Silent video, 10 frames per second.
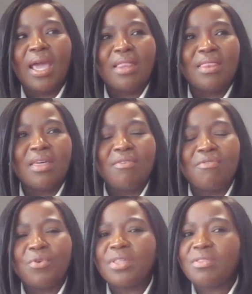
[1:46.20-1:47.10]
And
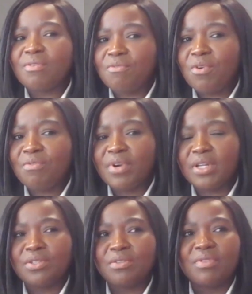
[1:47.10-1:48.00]
therefore, at the
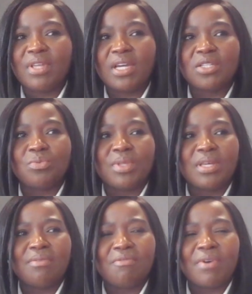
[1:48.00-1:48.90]
forefront of that, we
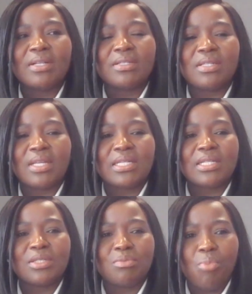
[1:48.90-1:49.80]
then felt that
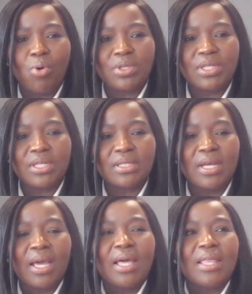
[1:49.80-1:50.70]
it is important
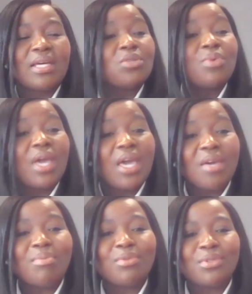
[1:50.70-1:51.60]
that we're
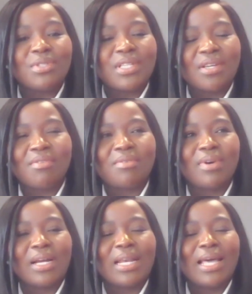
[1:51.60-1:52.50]
able to serve
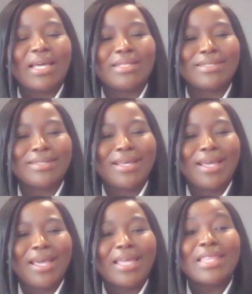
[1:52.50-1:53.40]
our clients
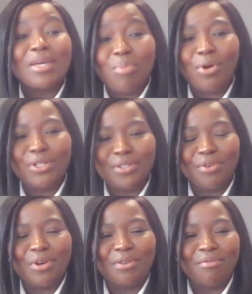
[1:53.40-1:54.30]
at their point
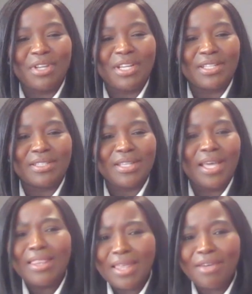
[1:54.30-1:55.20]
of convenience.
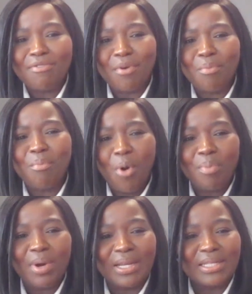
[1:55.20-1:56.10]
And therefore,
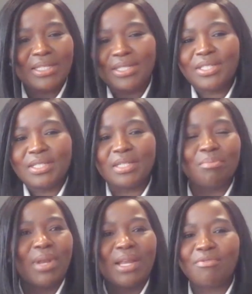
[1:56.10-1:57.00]
mobile and
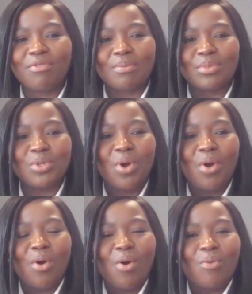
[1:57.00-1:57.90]
digital platforms
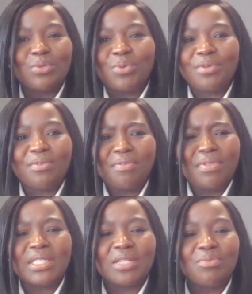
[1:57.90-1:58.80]
was one of the
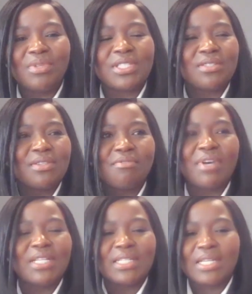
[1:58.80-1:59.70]
things that we just
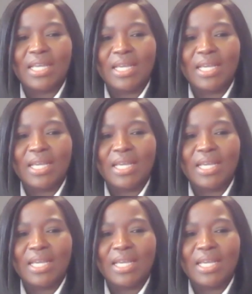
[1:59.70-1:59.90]
invested